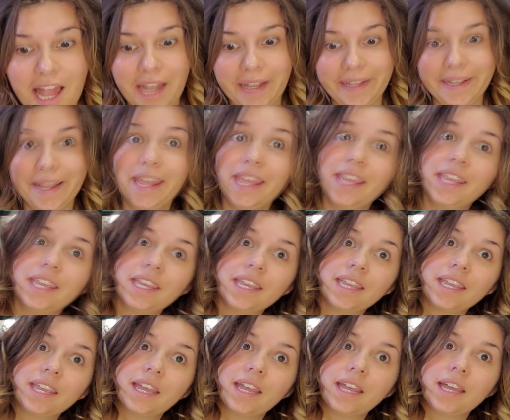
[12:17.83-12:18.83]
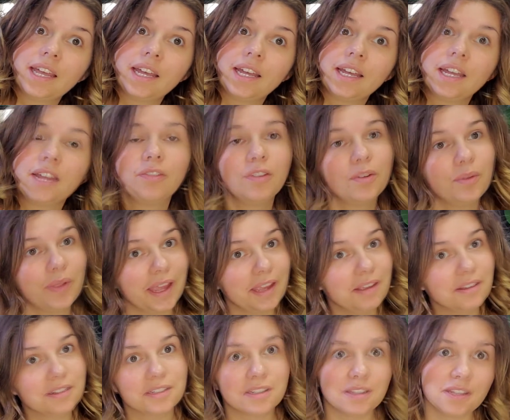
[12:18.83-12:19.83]
Like if you
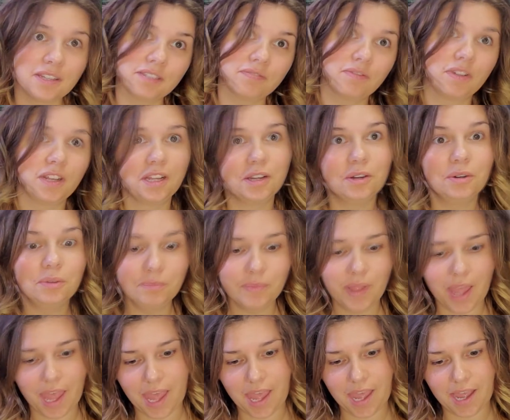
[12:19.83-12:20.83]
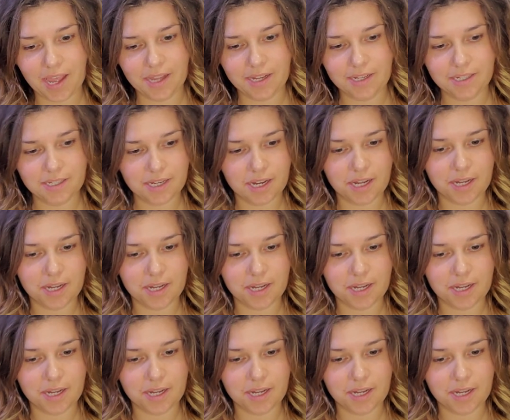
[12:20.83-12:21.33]
liked this video, and